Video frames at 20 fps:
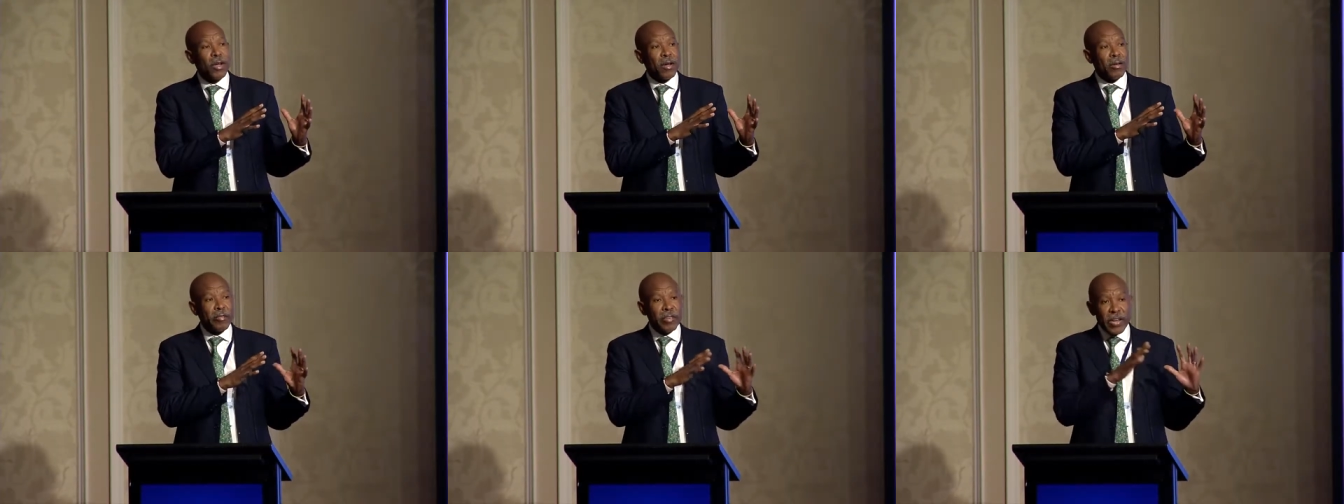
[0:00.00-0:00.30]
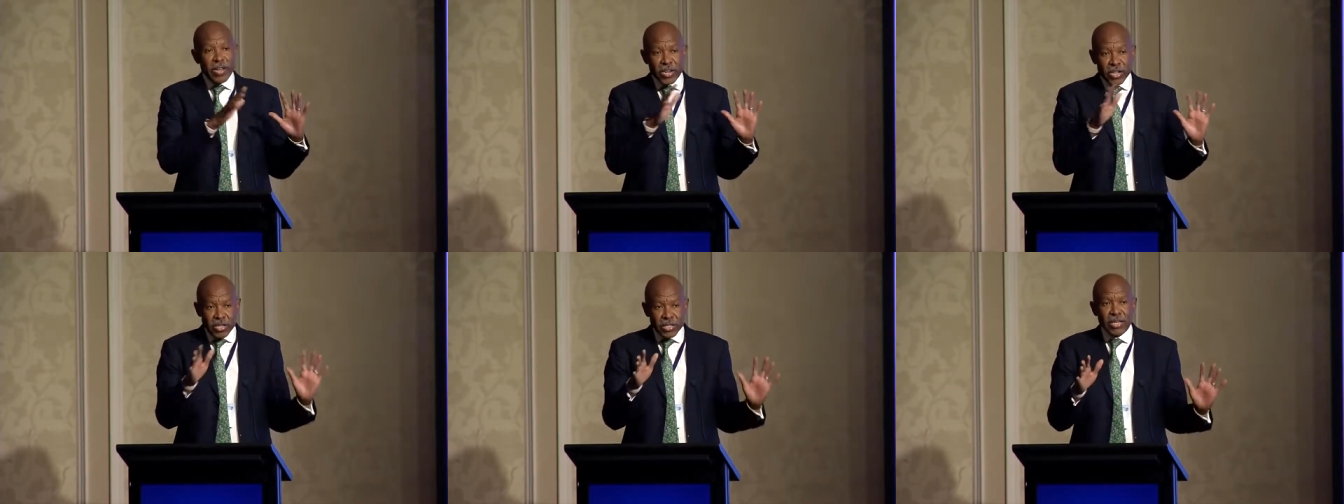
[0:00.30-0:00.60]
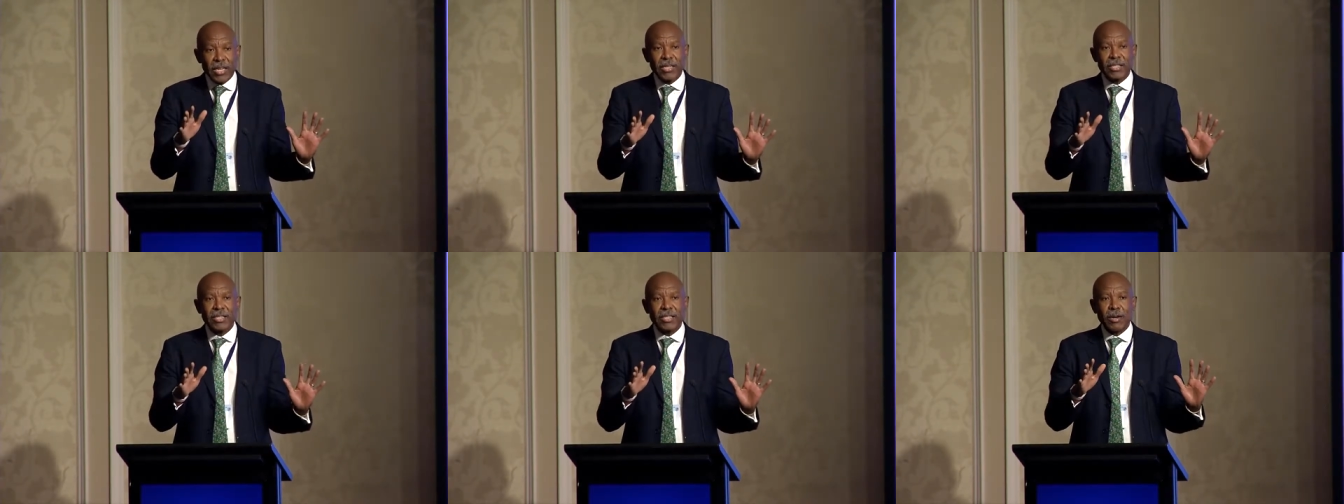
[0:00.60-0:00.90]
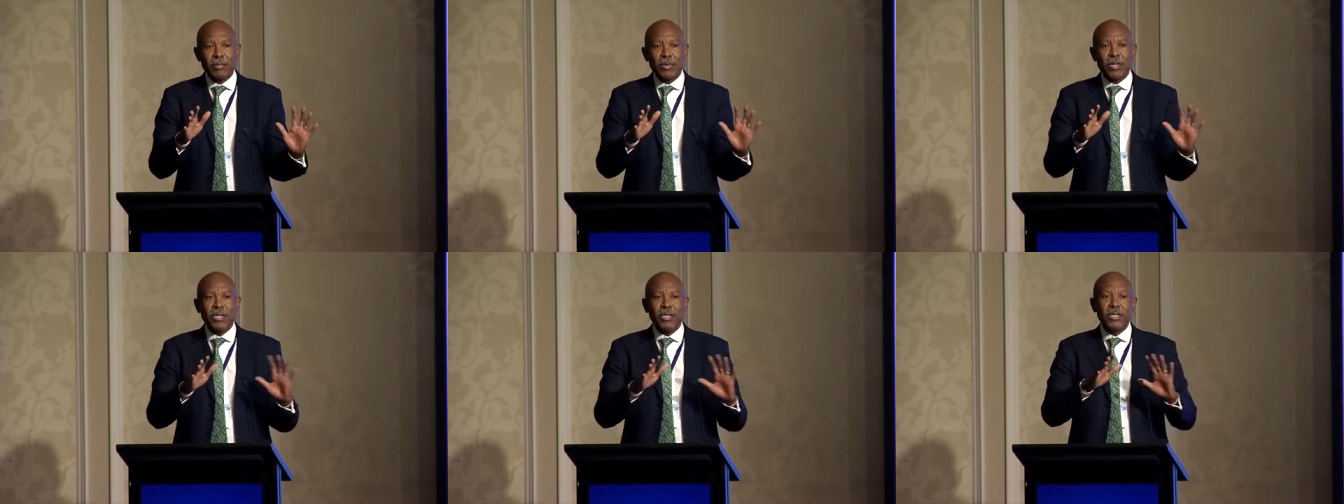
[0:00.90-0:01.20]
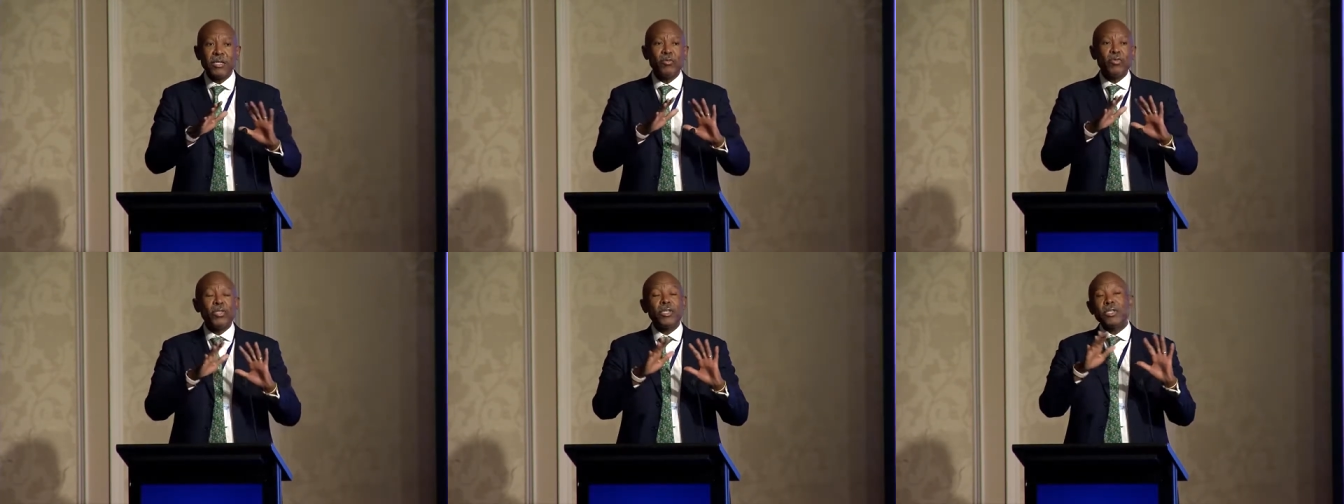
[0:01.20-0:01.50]
financial
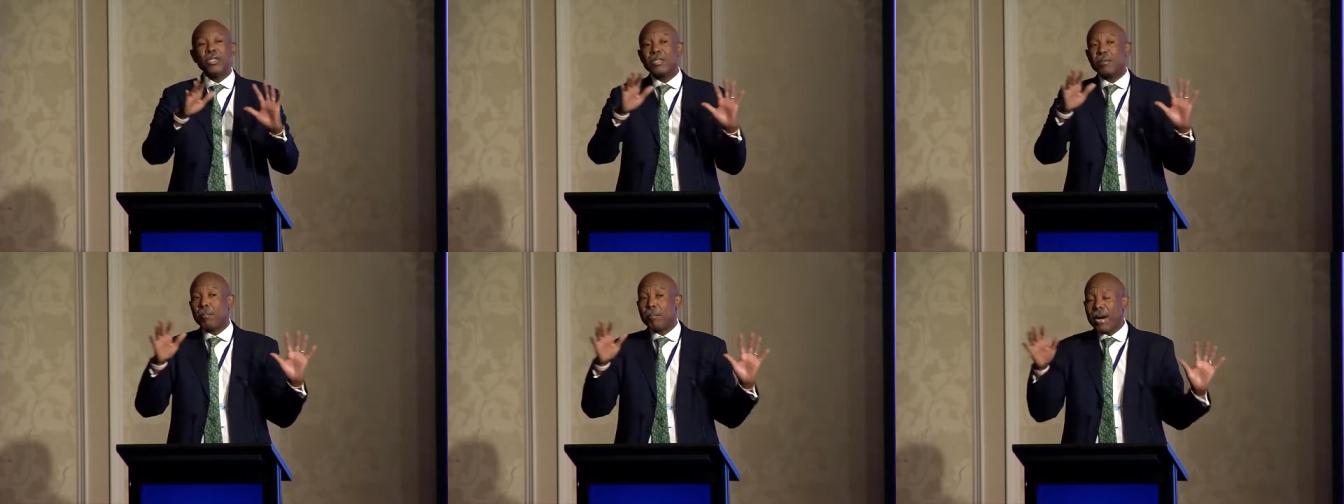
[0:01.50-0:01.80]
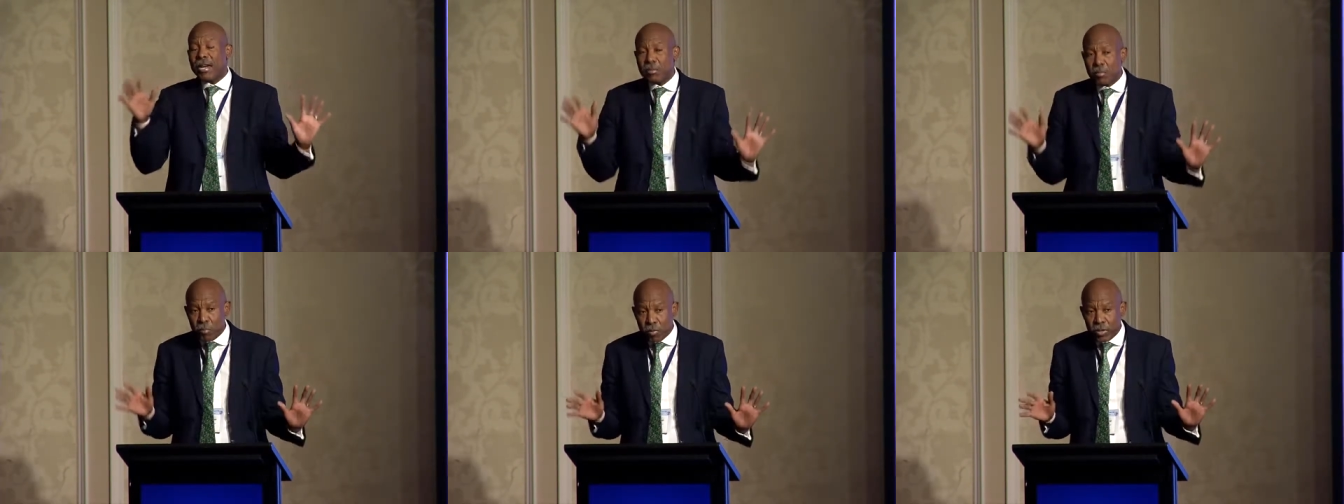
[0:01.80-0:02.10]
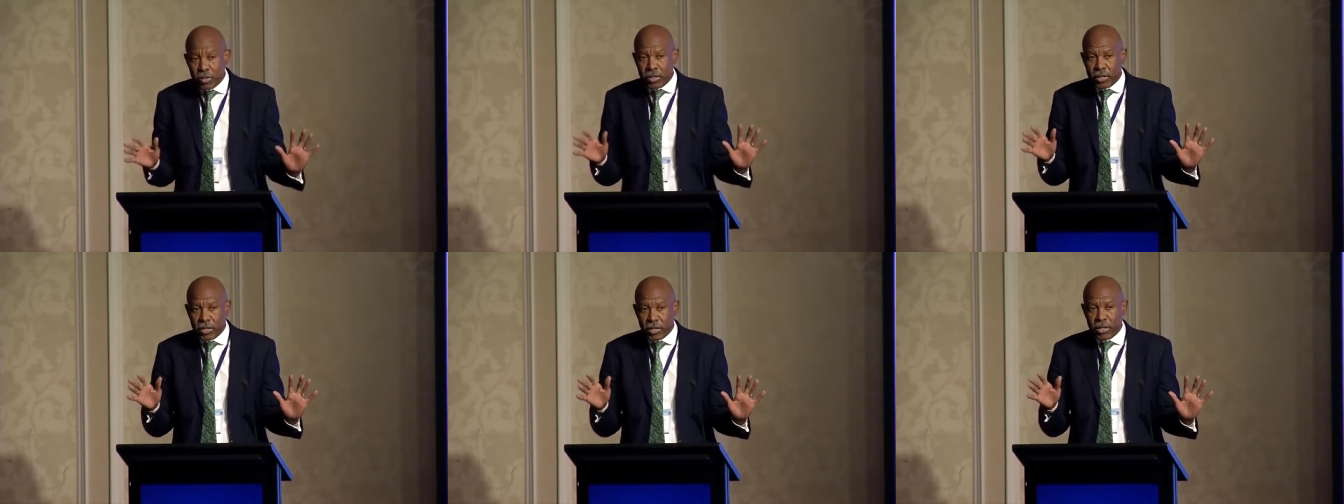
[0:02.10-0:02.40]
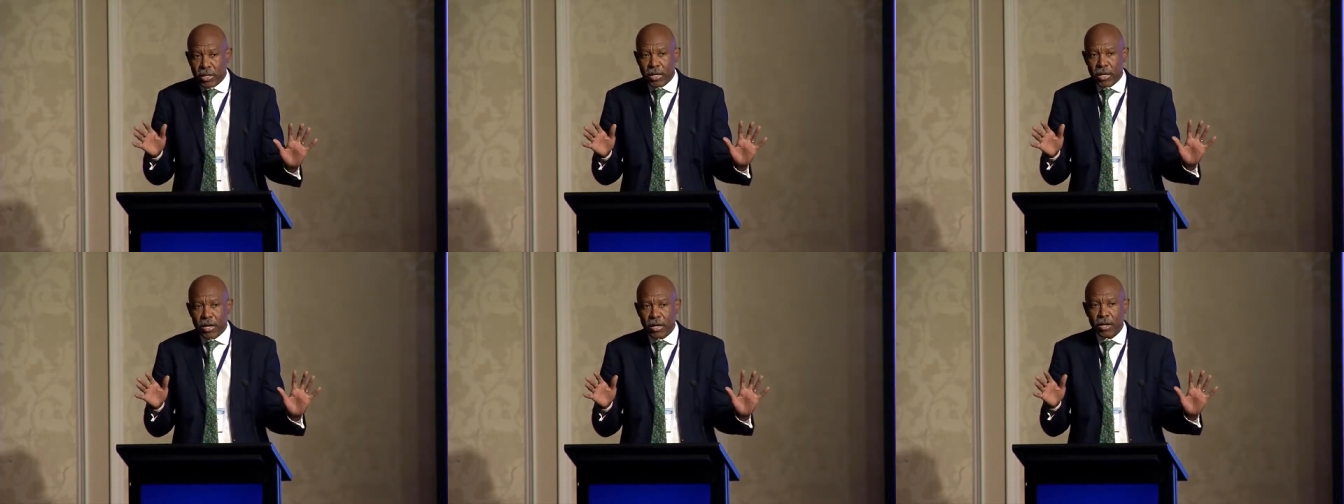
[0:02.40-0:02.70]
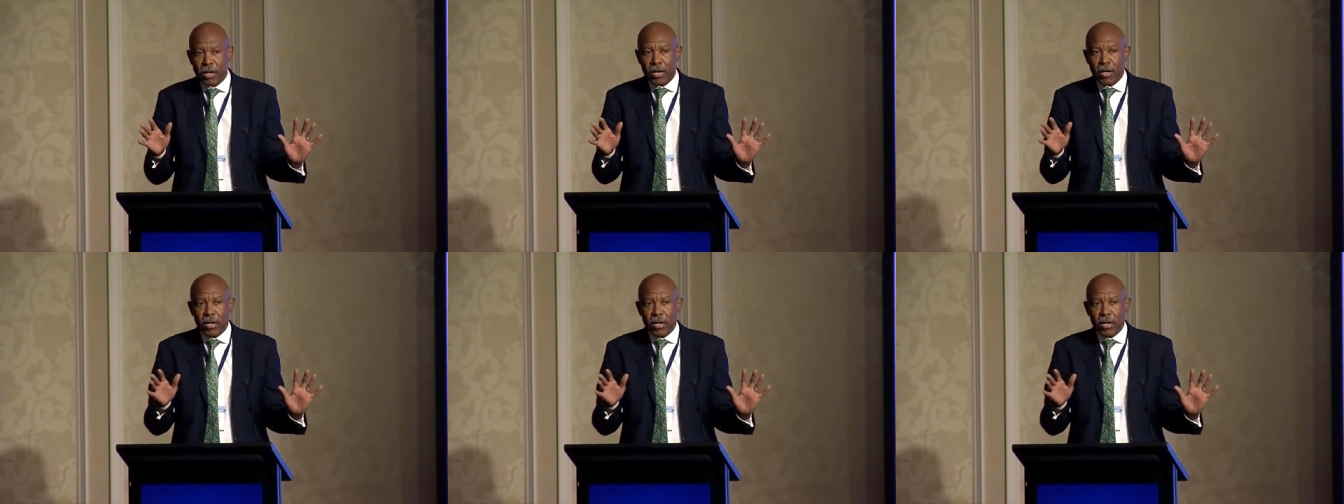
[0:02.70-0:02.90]
stability, which is much more trickier